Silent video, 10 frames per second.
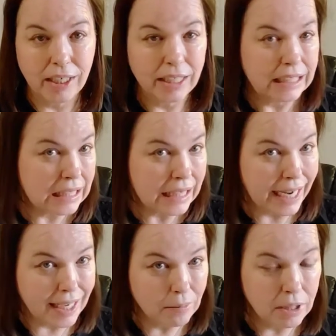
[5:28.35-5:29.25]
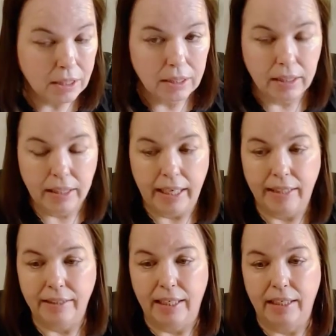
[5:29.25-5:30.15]
His name, and
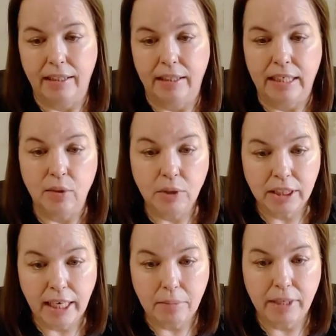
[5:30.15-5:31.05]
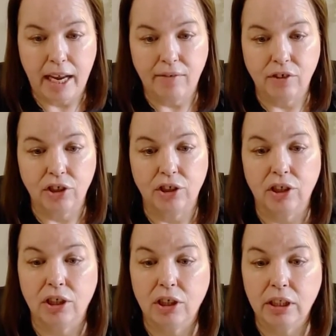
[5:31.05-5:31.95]
then he was named
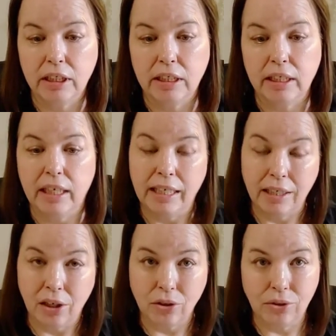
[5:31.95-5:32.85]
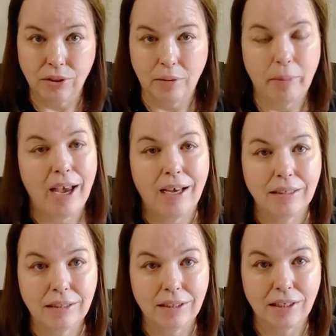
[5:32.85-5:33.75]
after an uncle that
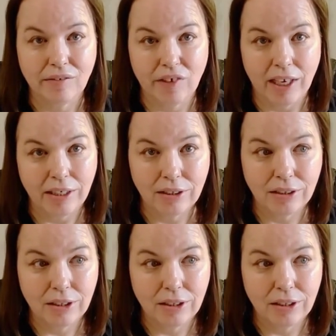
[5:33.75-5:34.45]
passed in a fire,